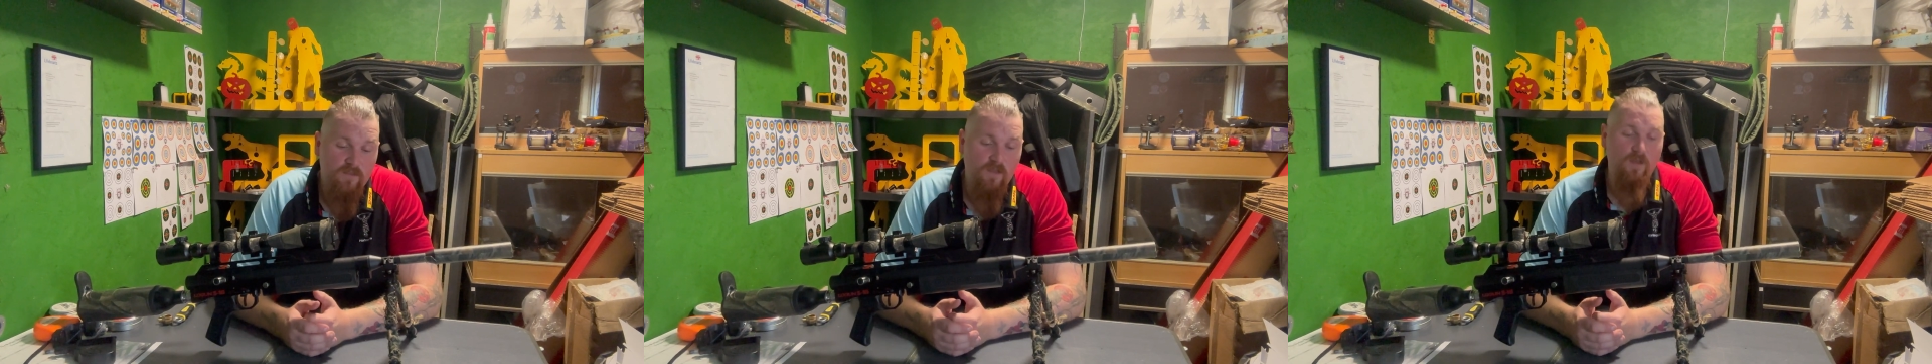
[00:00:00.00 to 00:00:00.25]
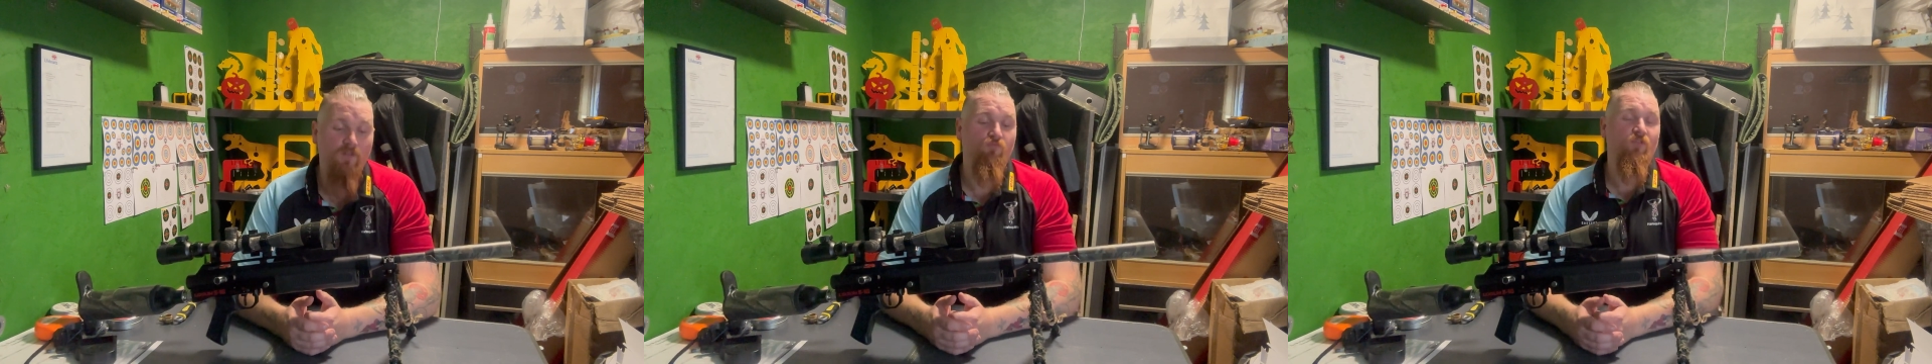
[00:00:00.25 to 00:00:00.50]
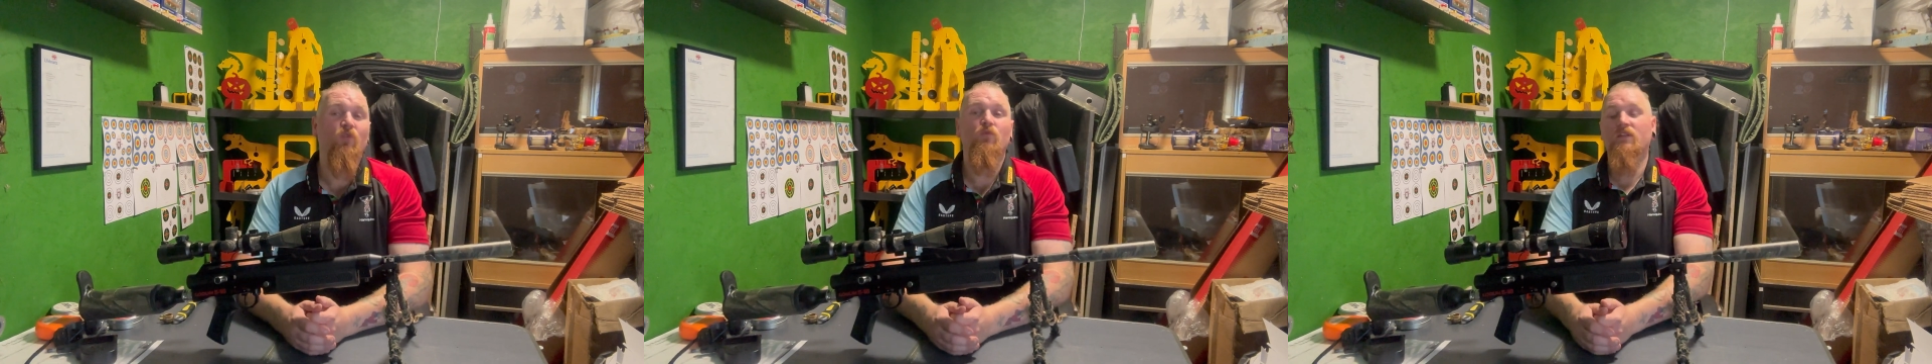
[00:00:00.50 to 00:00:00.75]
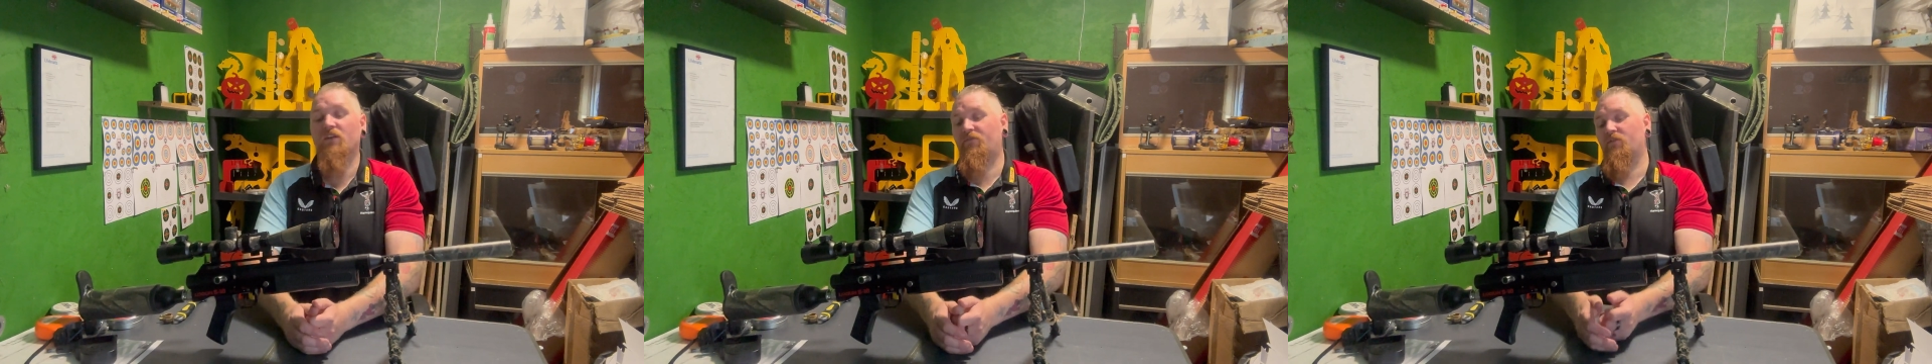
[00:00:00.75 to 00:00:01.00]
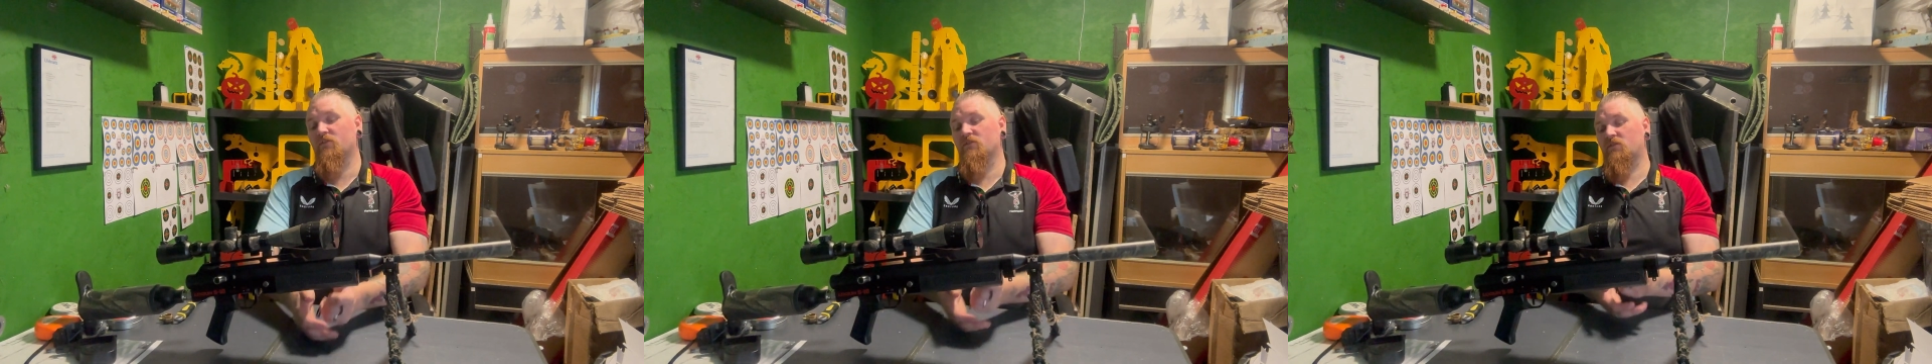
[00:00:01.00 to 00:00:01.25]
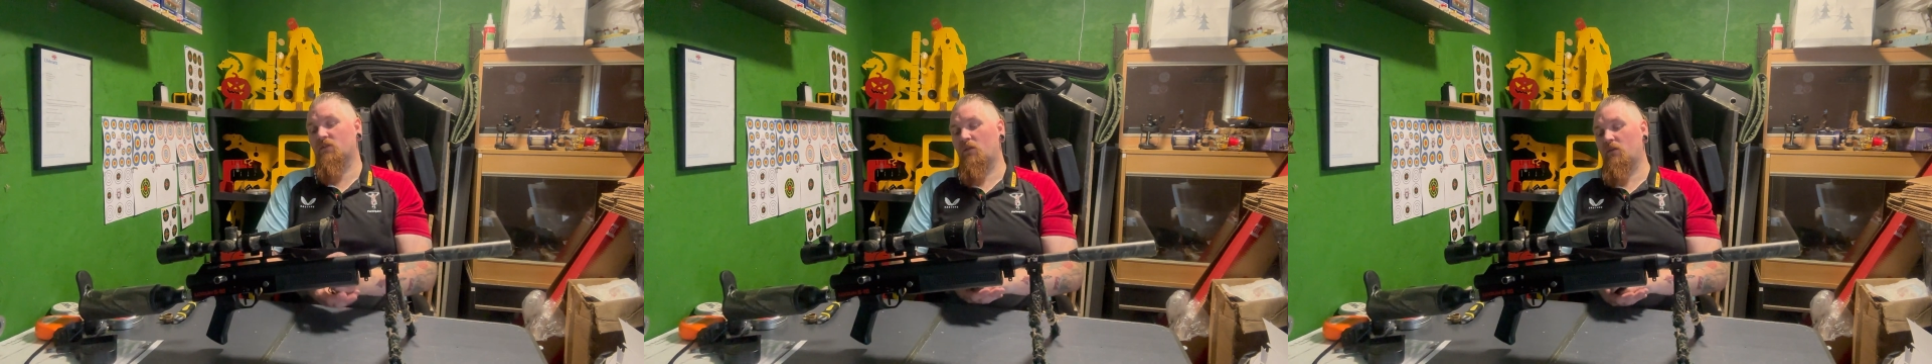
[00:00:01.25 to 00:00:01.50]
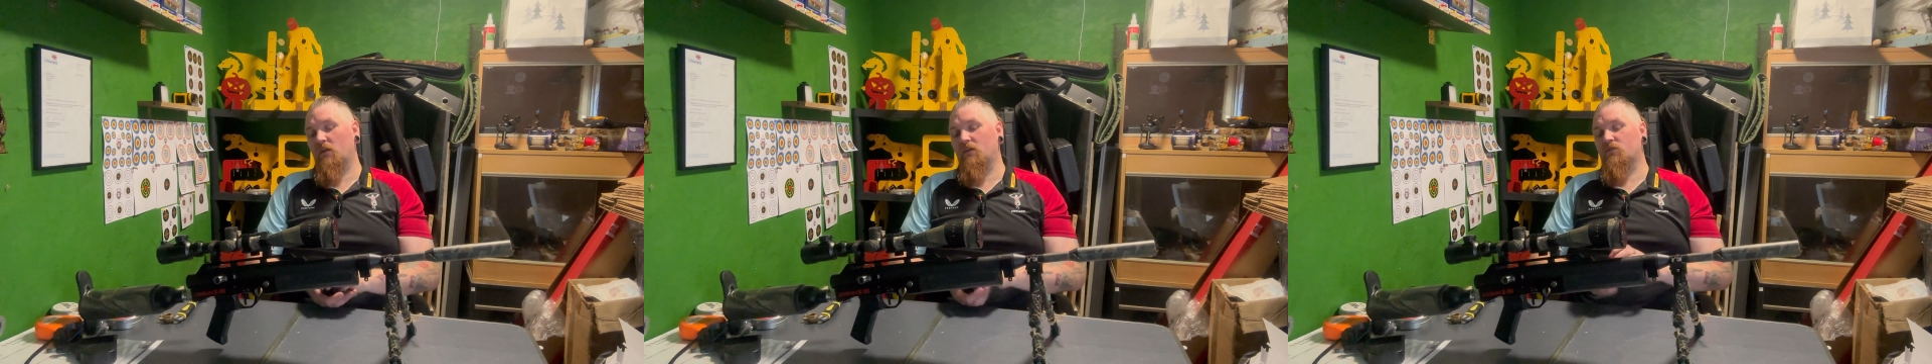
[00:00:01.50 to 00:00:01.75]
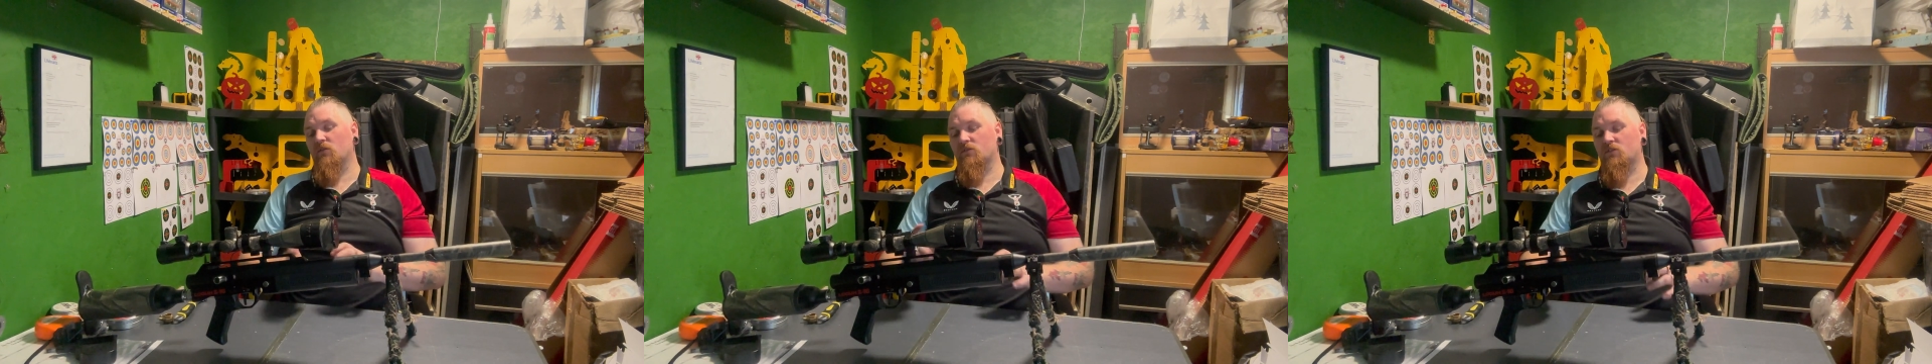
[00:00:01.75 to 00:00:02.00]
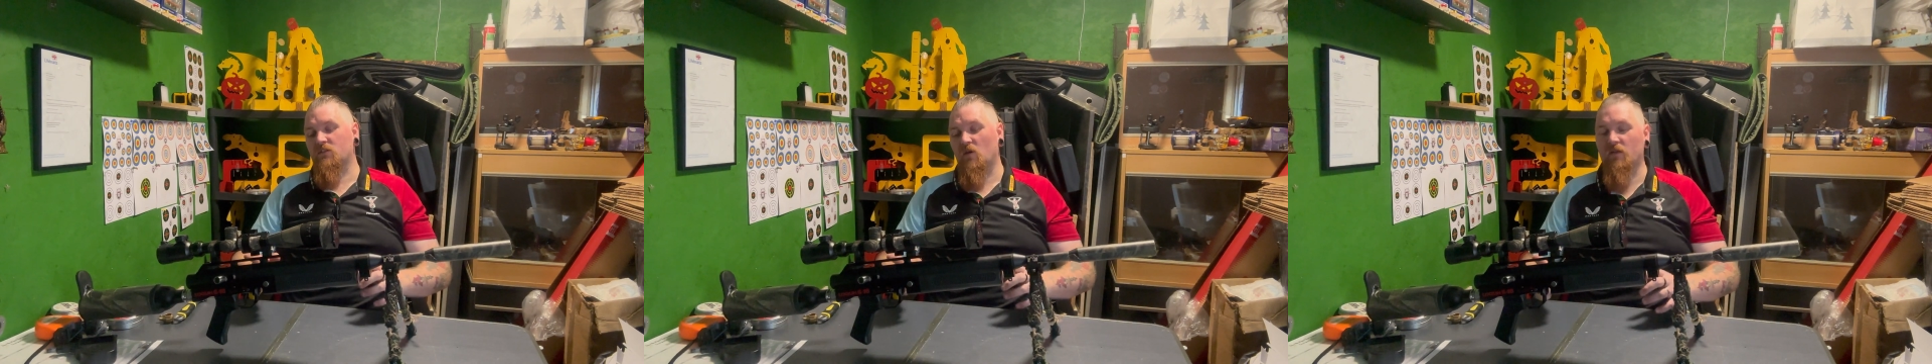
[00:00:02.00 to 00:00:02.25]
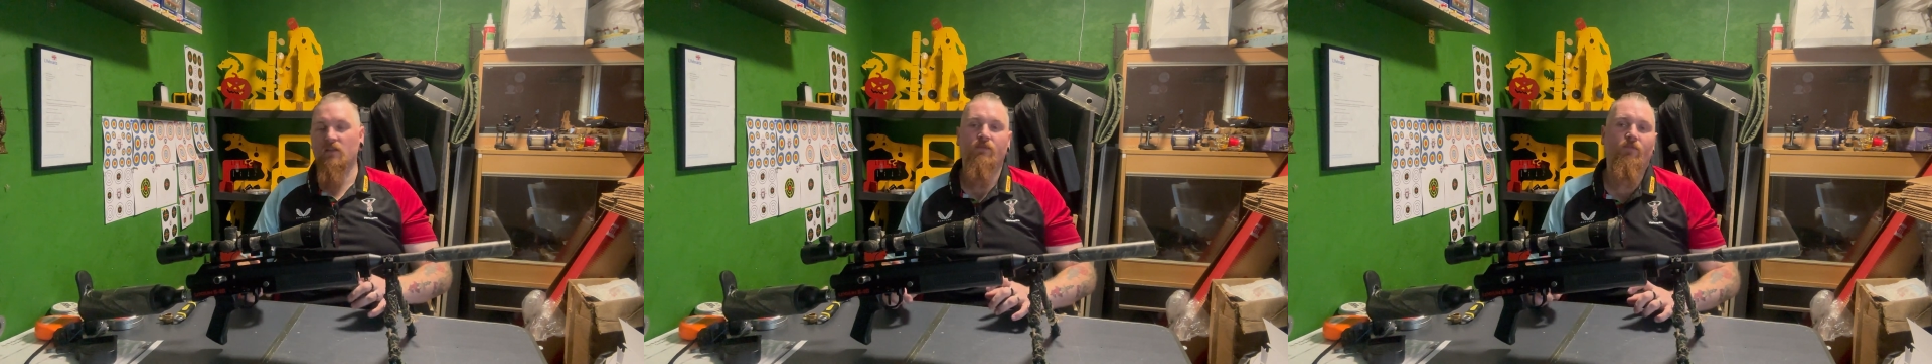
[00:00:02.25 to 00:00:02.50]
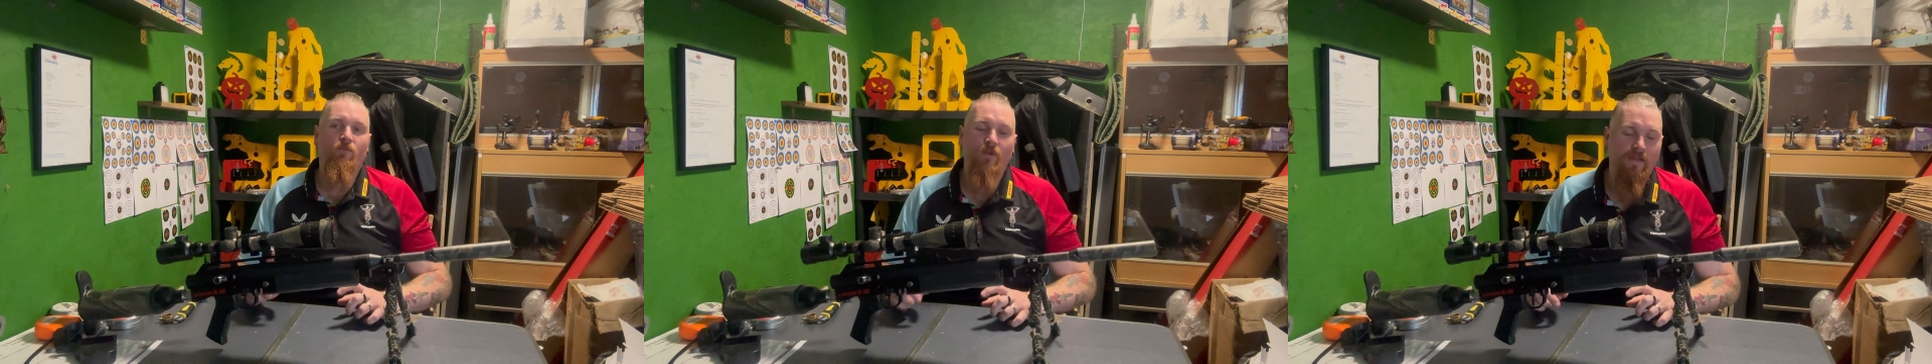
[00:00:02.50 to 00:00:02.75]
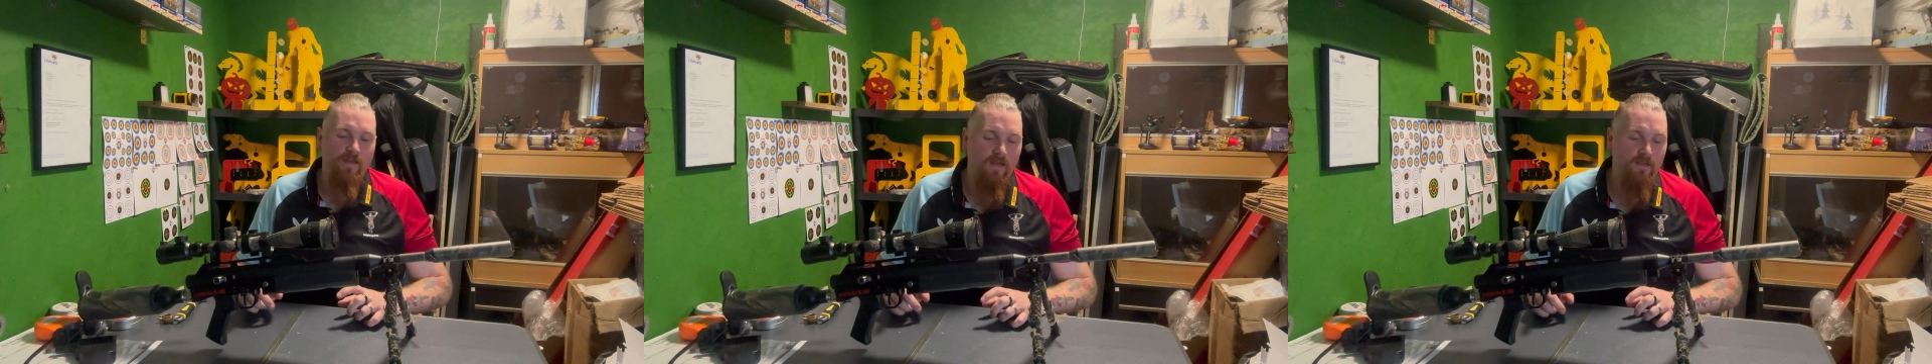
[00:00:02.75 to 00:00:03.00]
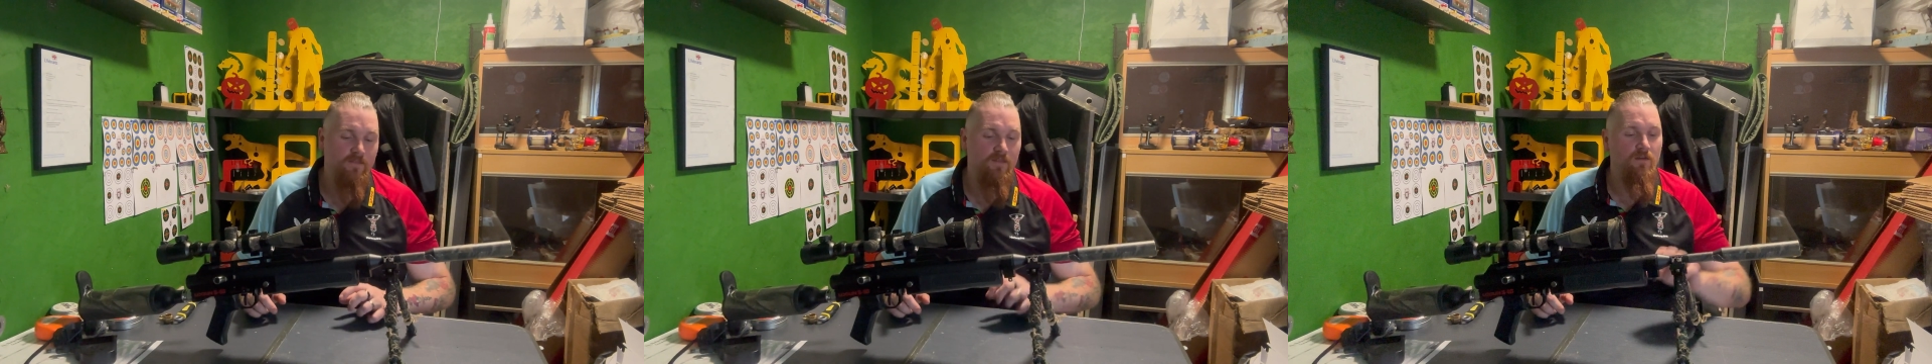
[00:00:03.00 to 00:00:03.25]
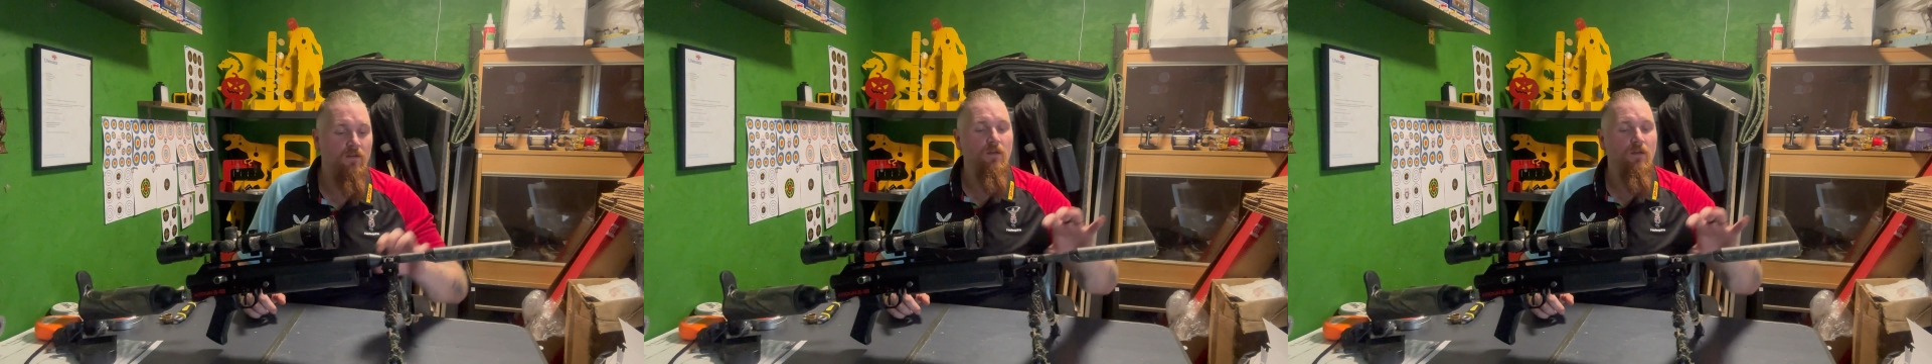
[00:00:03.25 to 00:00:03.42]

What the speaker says: The only real difference, I think it's got a slightly different regulator,